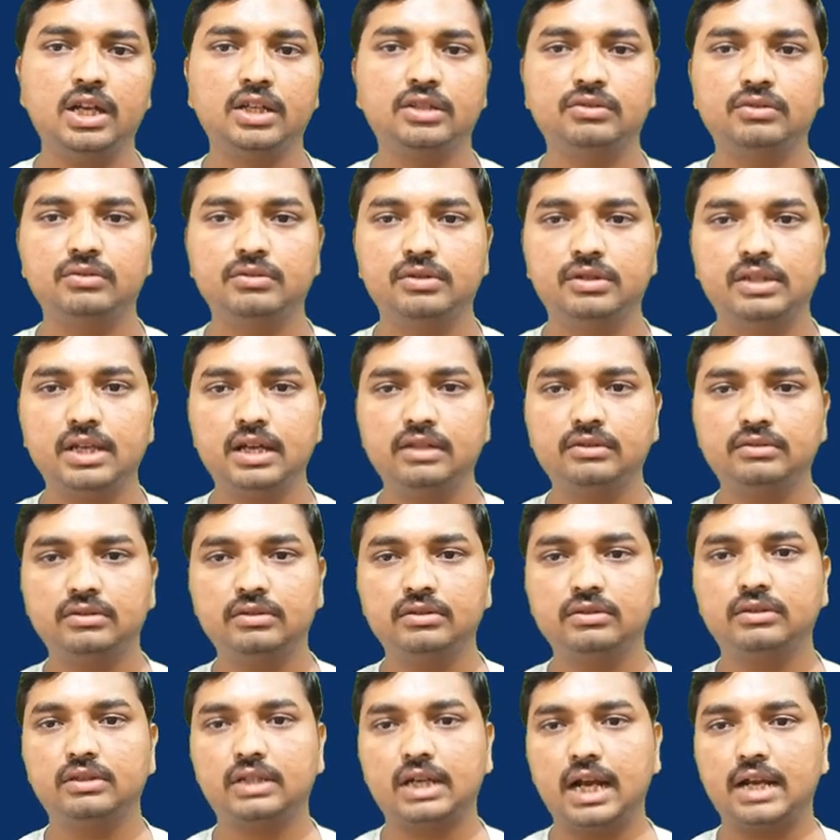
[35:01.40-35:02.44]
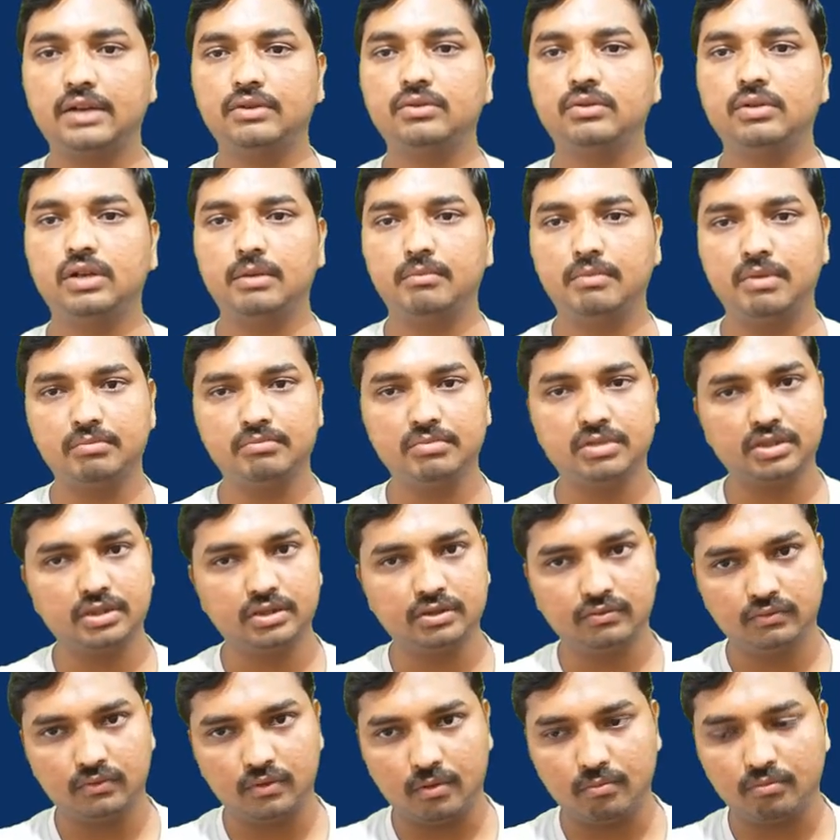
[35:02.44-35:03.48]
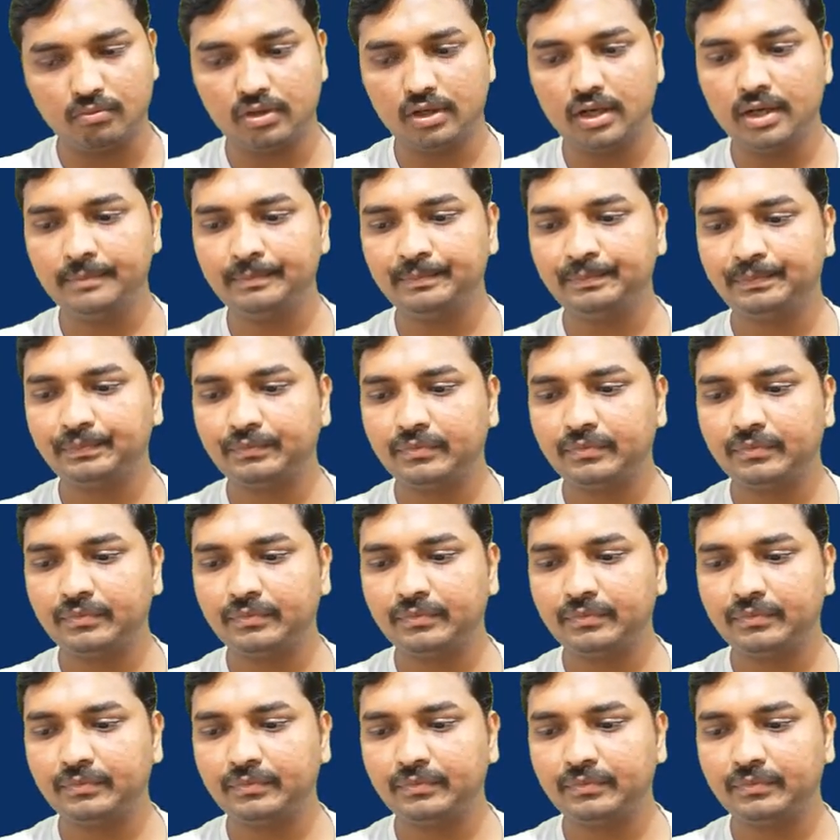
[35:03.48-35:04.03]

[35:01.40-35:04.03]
So just try to remember the formula,